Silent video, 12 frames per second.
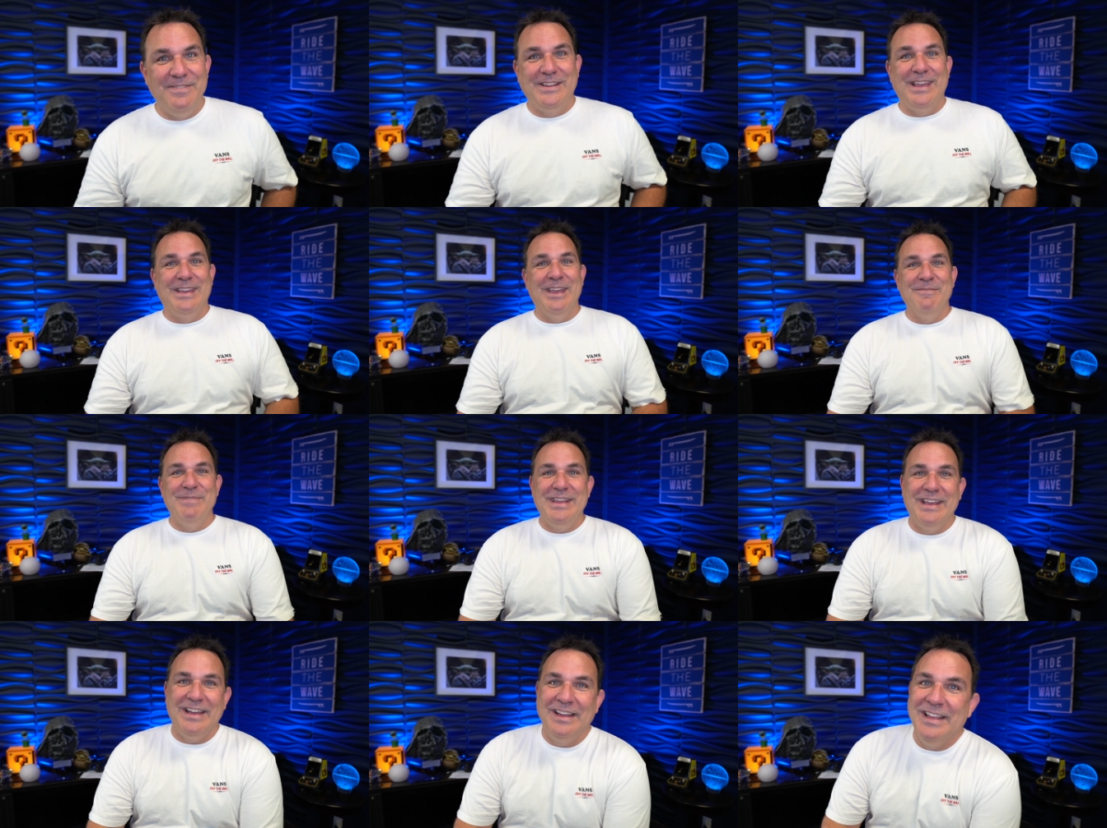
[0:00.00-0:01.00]
if you could give
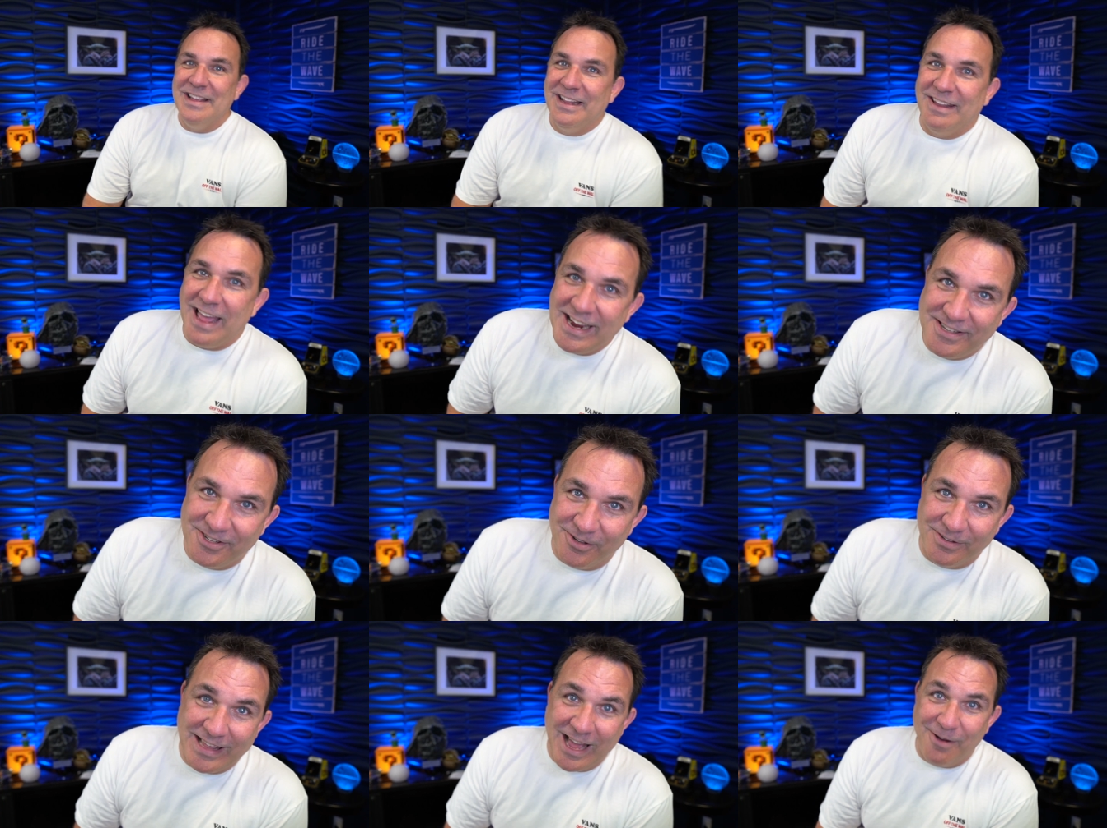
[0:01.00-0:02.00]
me a like,
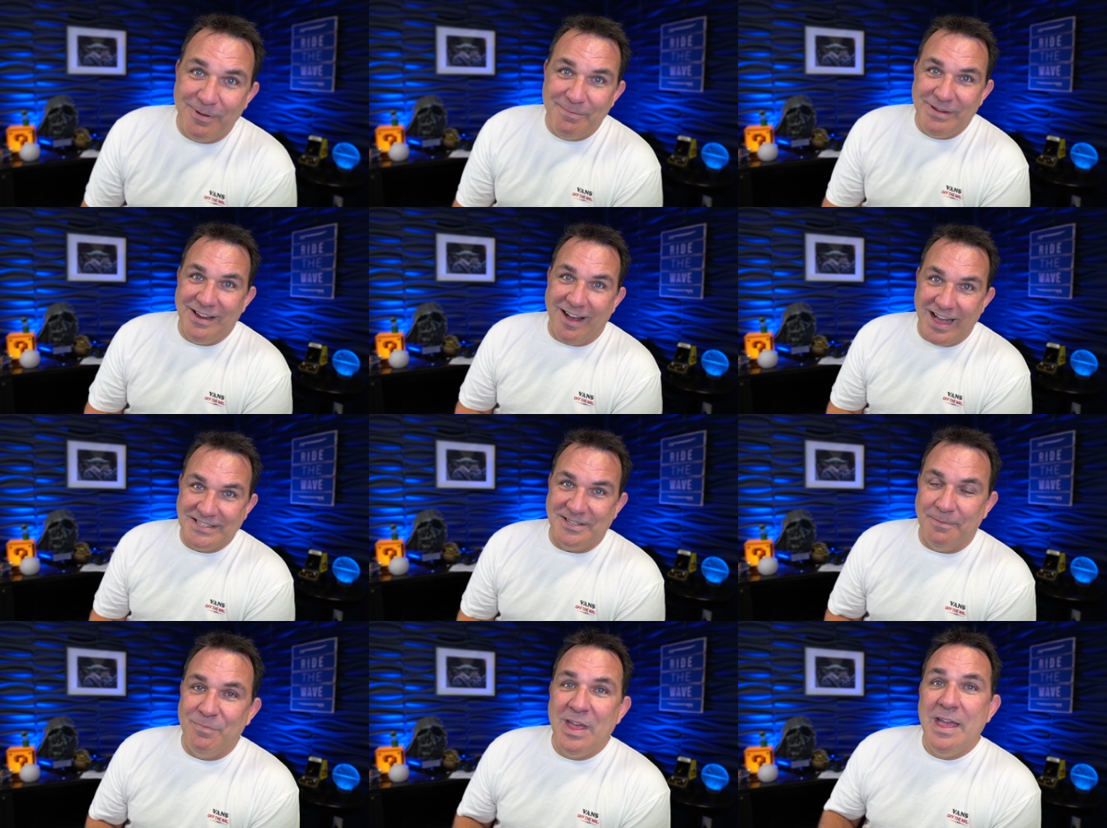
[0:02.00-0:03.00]
dude, that would be
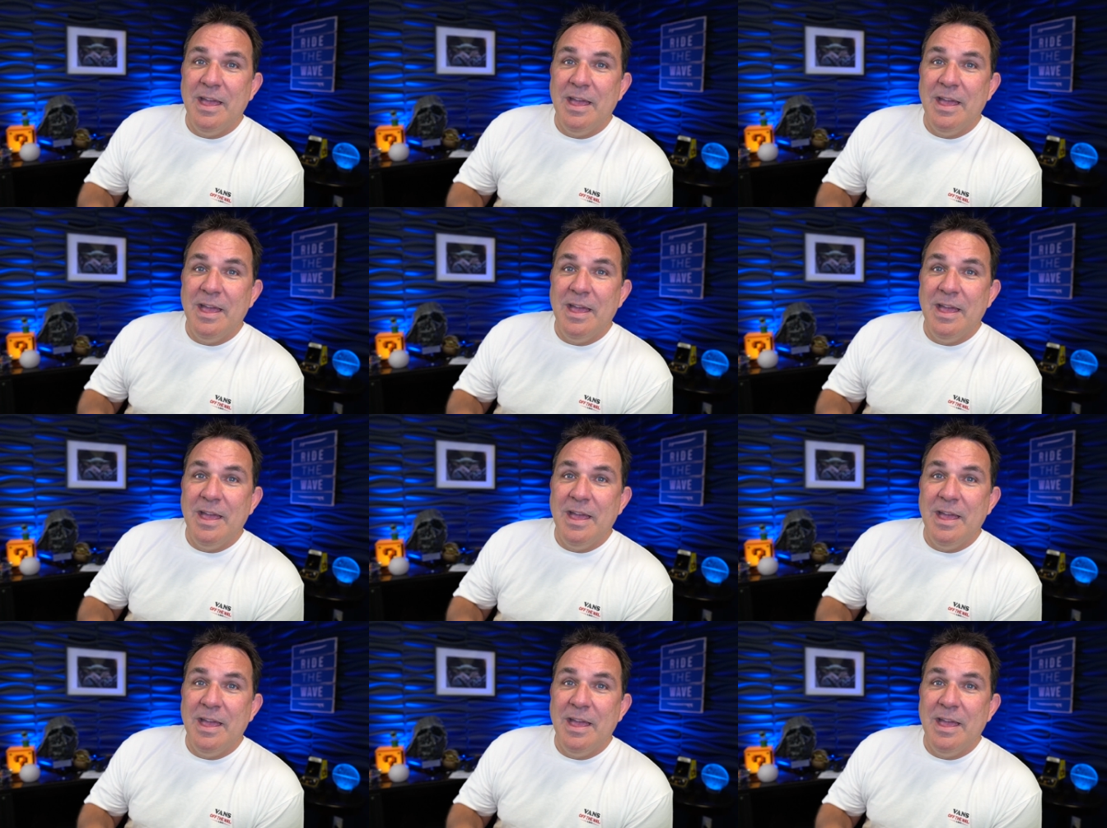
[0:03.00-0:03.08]
awesome.